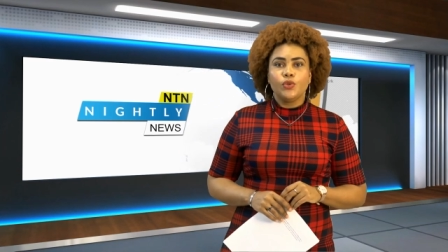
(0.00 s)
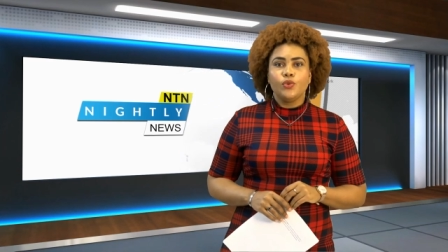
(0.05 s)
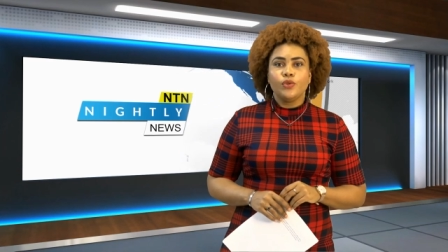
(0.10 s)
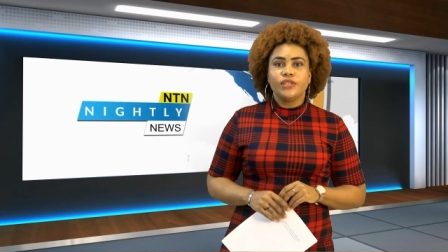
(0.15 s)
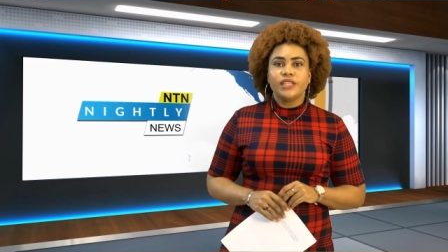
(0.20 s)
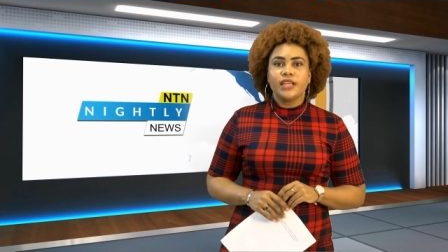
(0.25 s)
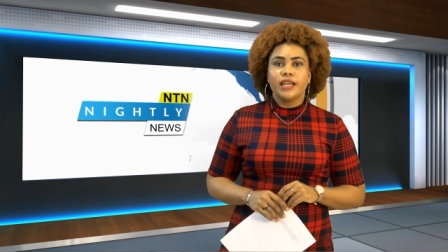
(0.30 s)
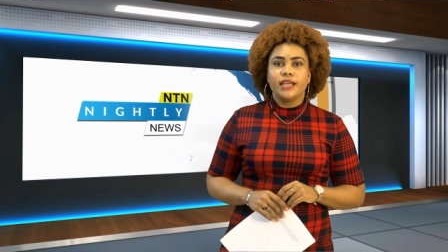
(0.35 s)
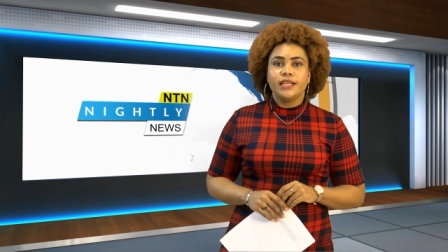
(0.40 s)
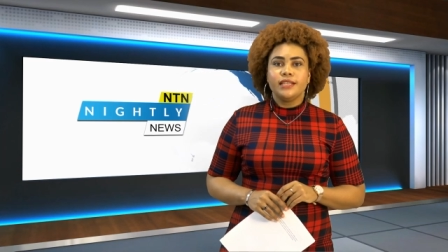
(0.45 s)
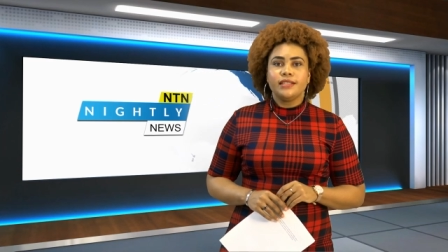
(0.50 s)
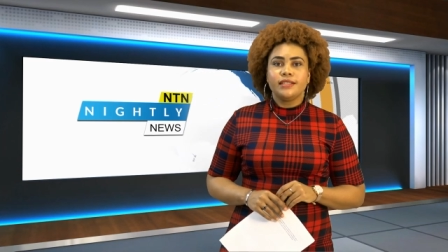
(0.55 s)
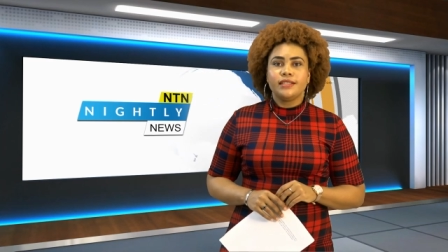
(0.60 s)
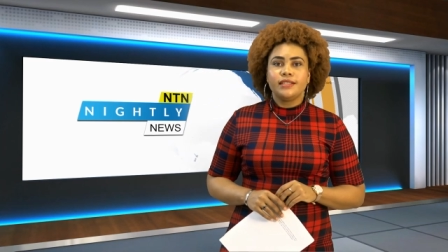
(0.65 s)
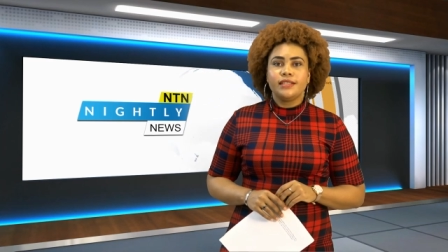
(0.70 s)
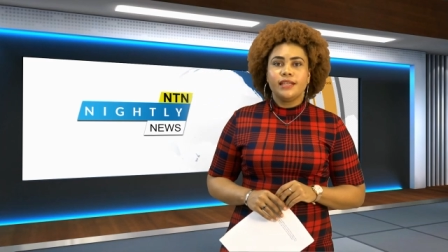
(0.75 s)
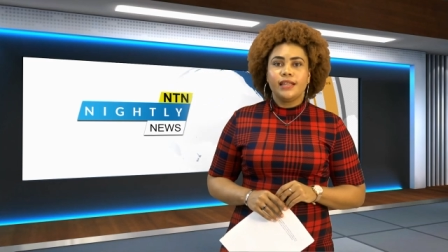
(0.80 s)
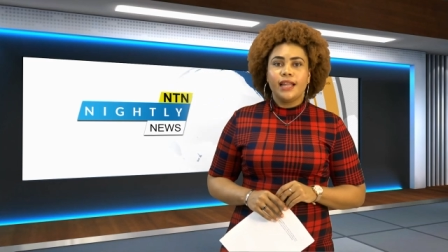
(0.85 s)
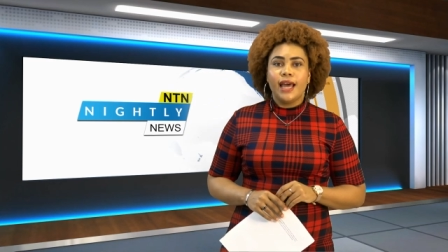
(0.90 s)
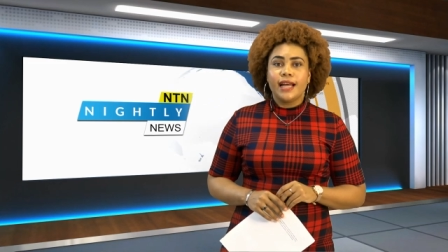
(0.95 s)
Lucia is
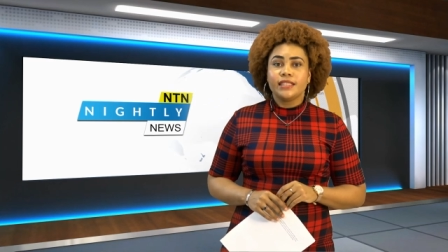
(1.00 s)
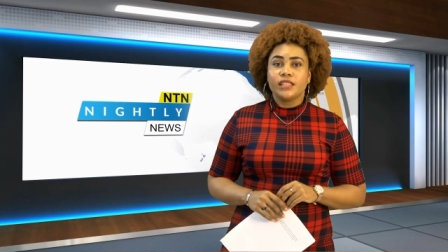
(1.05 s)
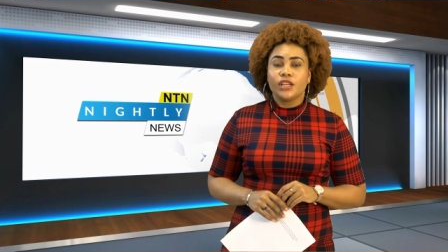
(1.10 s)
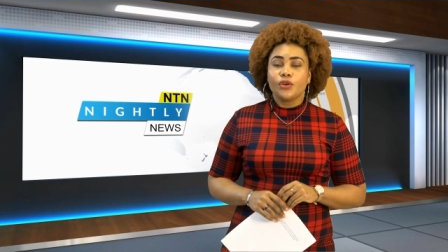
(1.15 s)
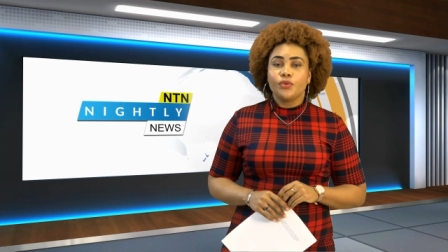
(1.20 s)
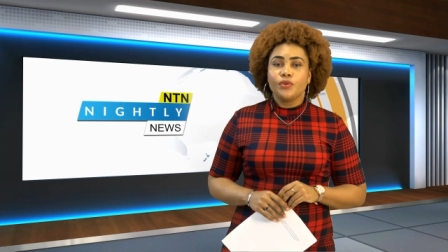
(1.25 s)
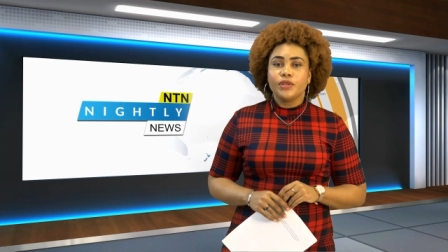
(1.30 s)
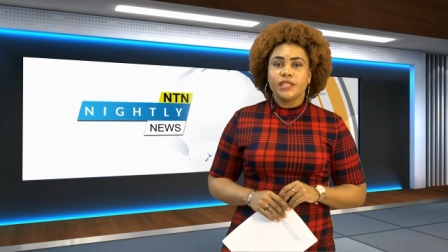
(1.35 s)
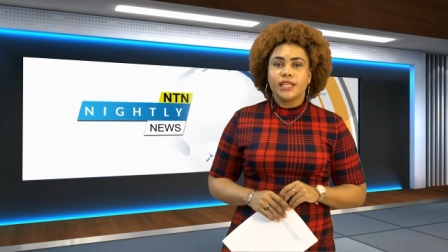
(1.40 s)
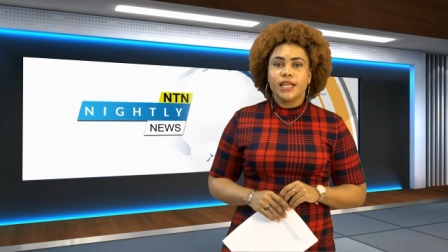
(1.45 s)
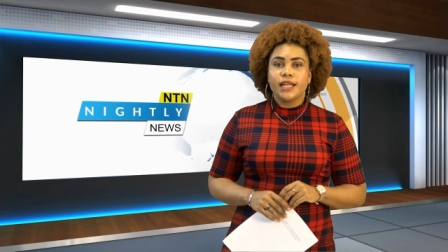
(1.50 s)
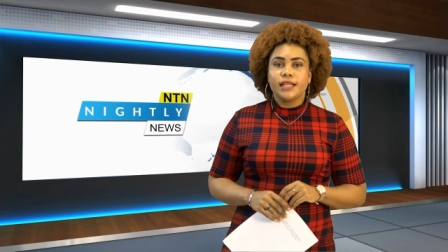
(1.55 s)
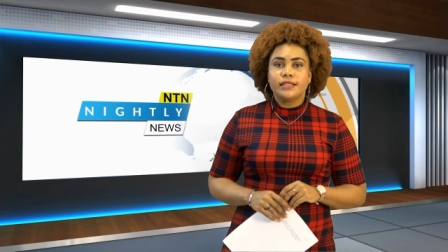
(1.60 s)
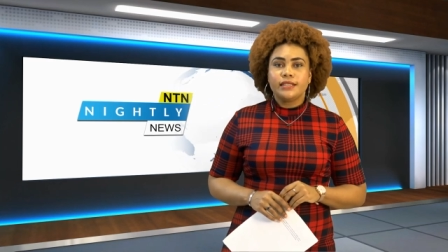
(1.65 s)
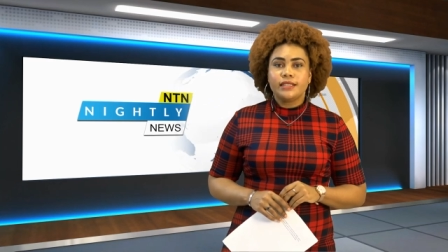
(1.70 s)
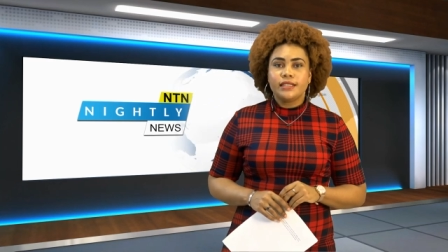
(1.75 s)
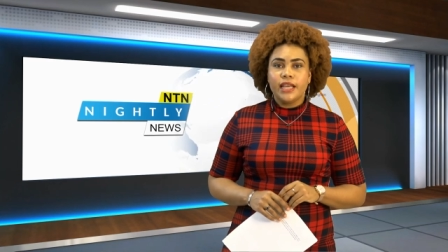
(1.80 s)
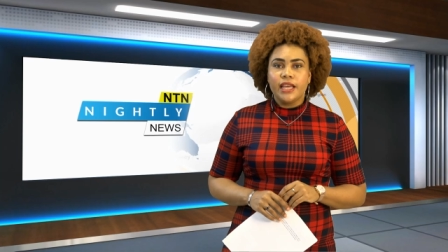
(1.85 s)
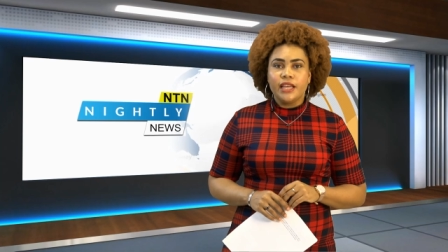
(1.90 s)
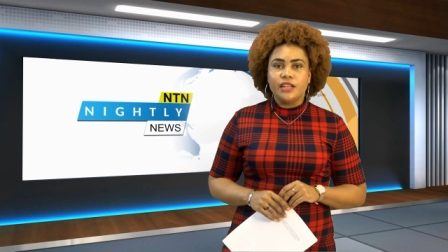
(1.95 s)
still at a critical
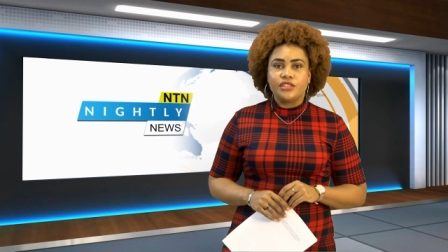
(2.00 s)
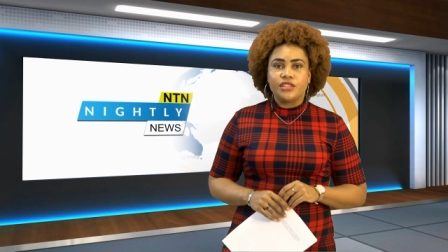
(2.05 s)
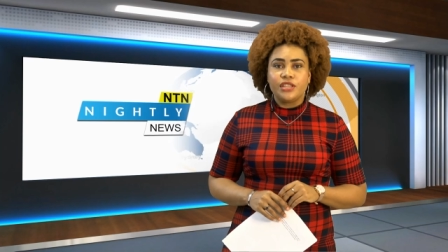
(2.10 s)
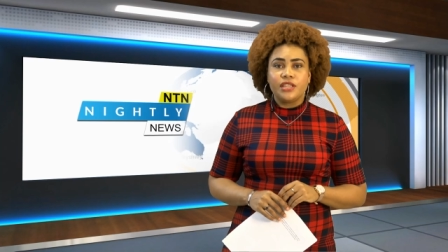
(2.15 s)
stage